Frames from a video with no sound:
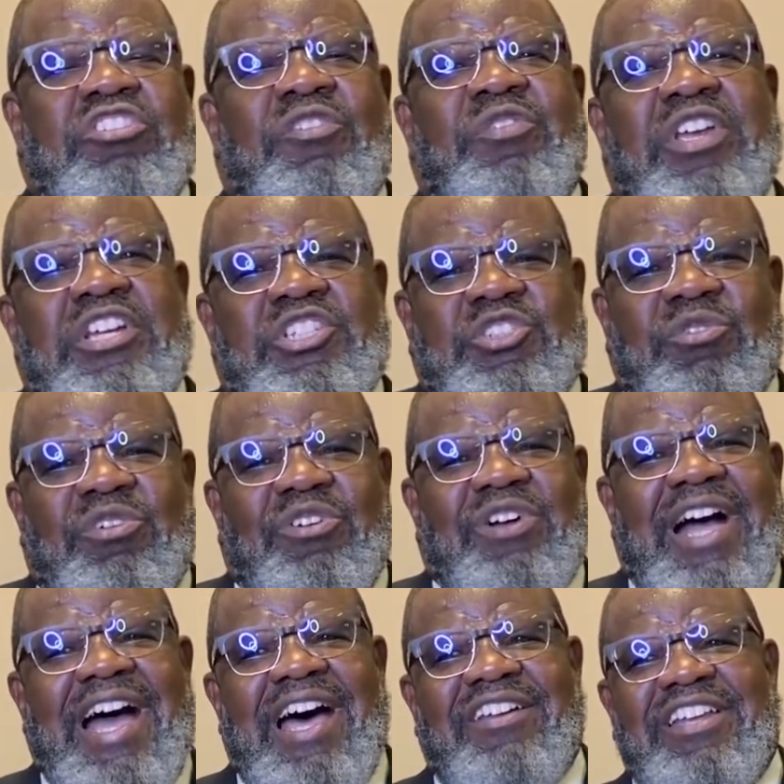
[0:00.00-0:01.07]
of Israel,
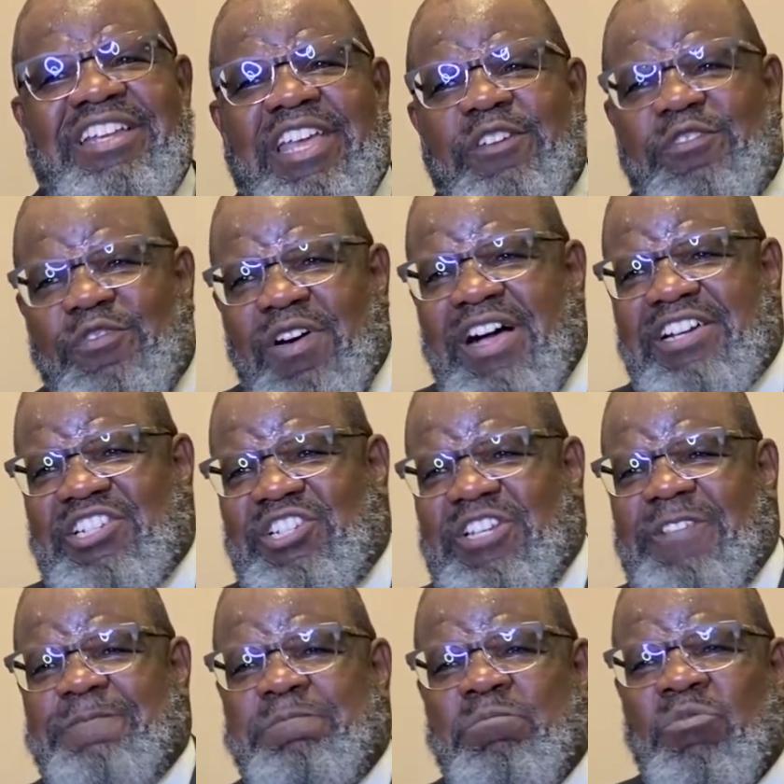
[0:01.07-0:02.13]
how did they
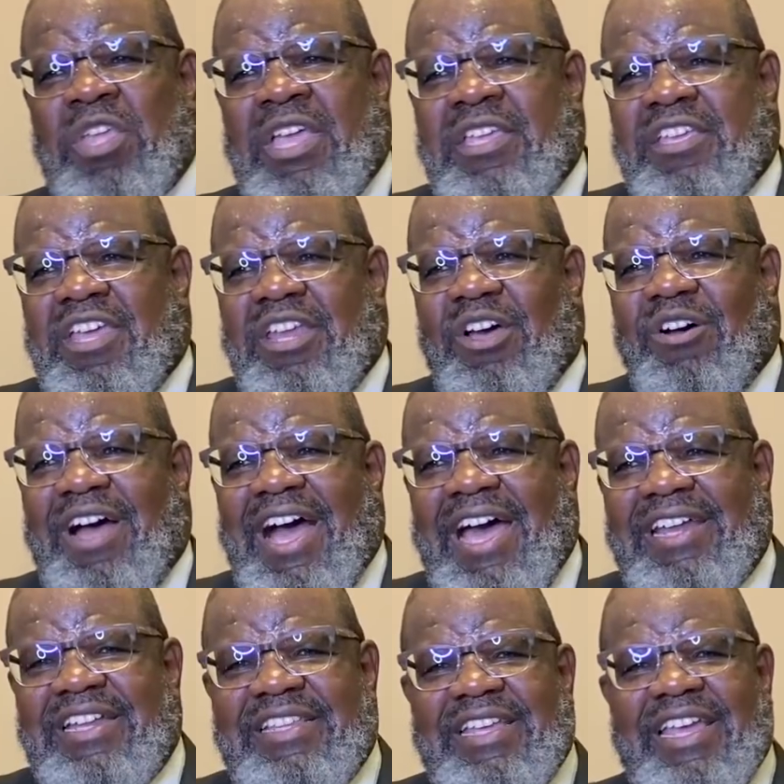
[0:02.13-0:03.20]
function? You know, how
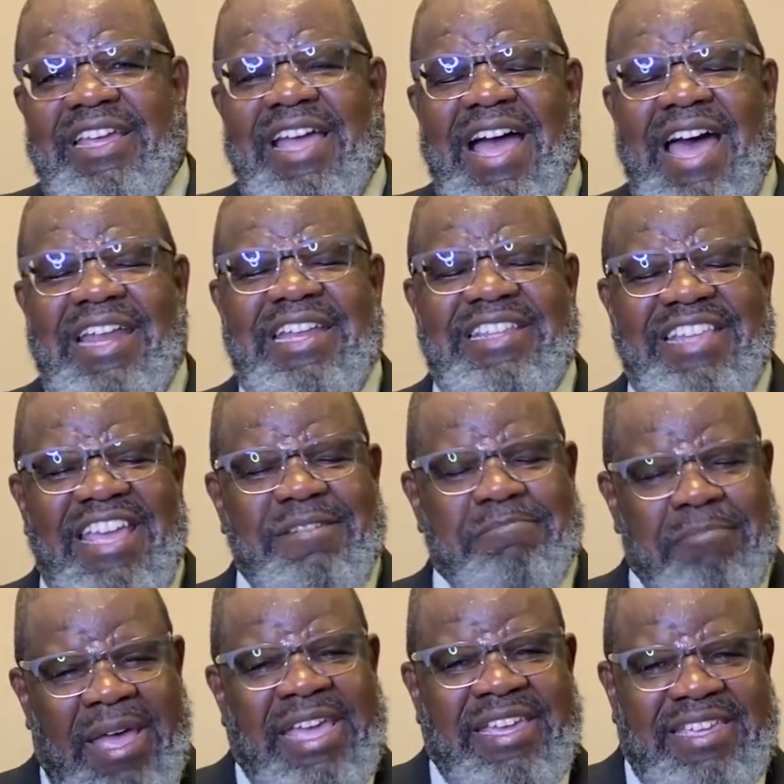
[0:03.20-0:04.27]
did they, how did they
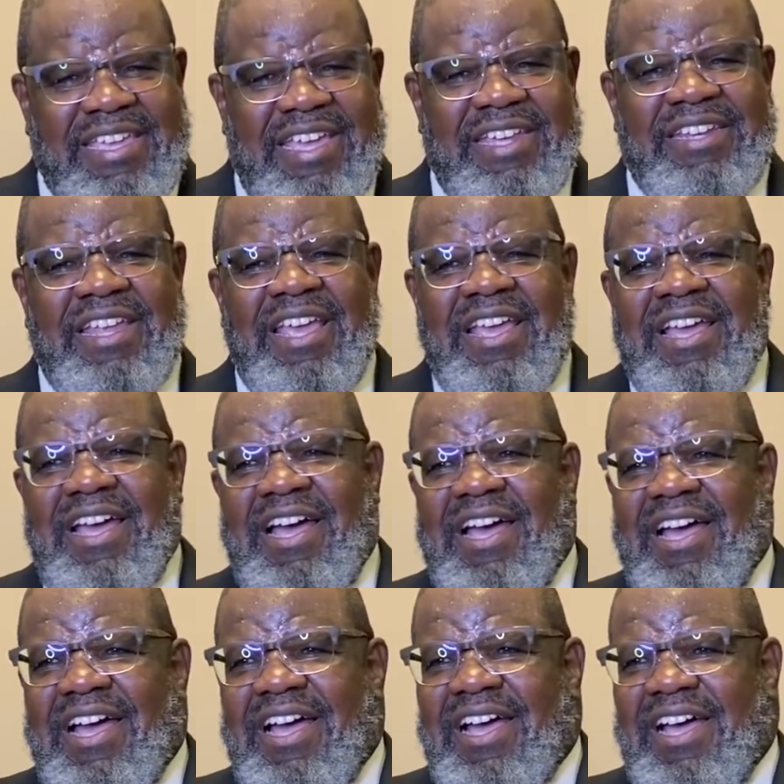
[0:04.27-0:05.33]
make it uh,
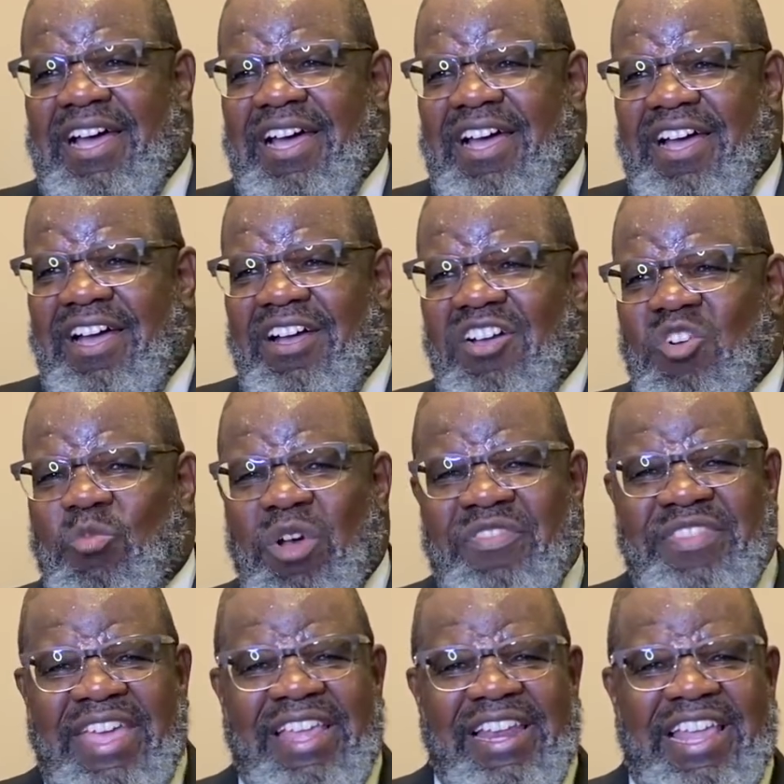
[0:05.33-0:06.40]
uh, when
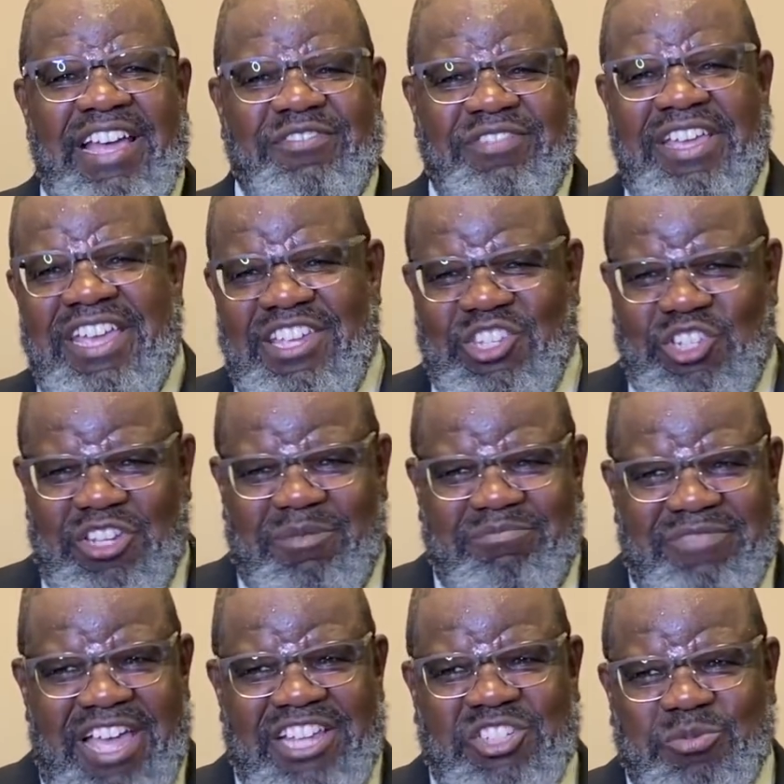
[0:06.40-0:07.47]
they left Egypt?
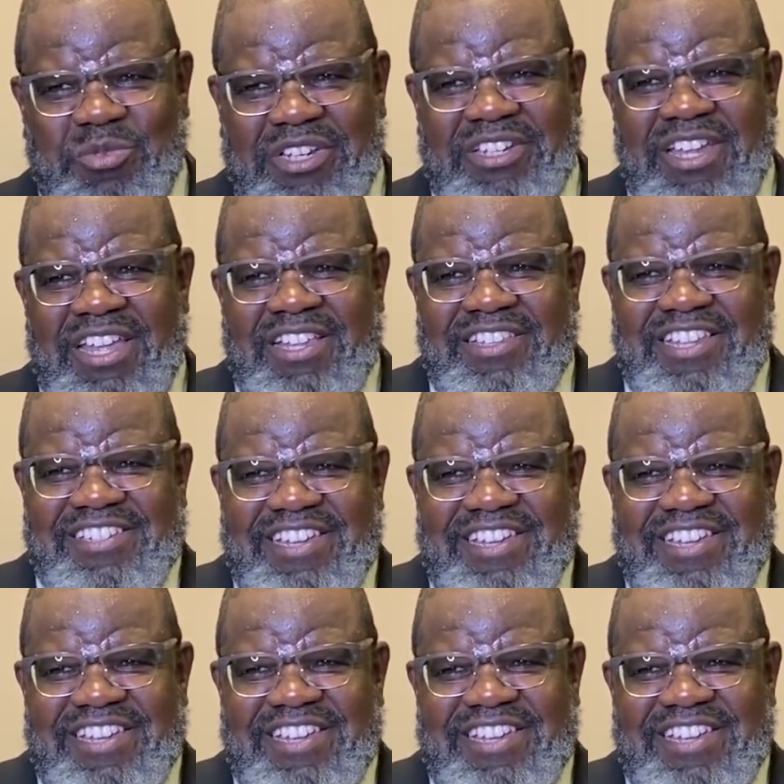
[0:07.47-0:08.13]
That's what this